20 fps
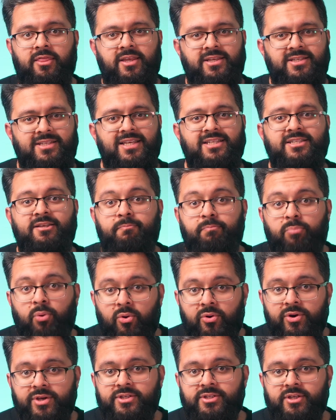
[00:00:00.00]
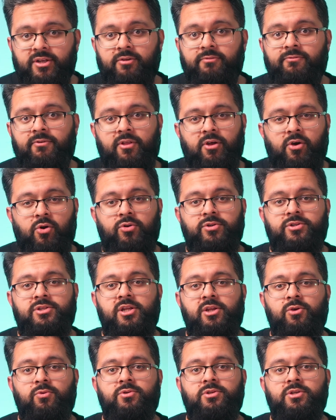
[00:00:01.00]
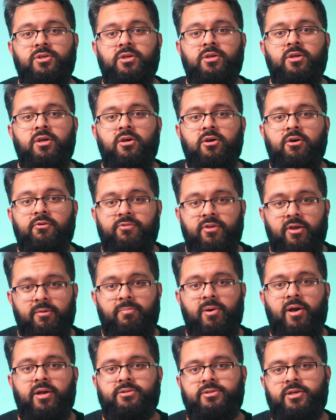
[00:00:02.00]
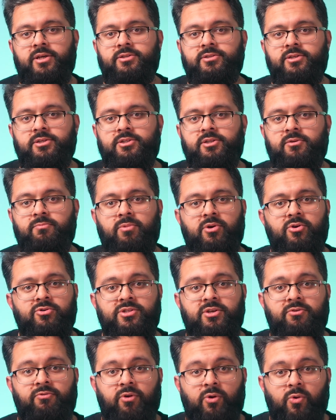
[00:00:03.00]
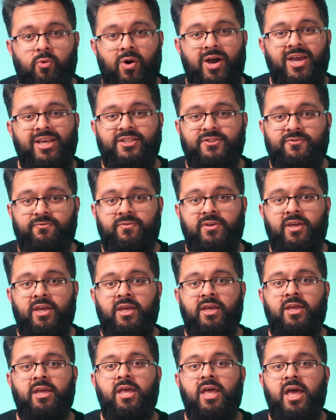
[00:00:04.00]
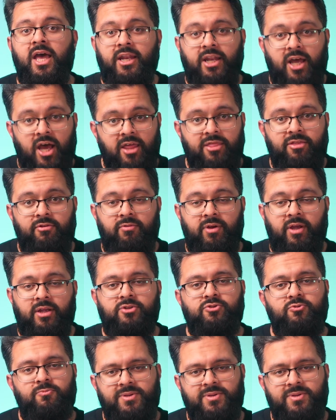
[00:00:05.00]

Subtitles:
This is a poison for the continuity of the apartheid system, because it requires fear and othering to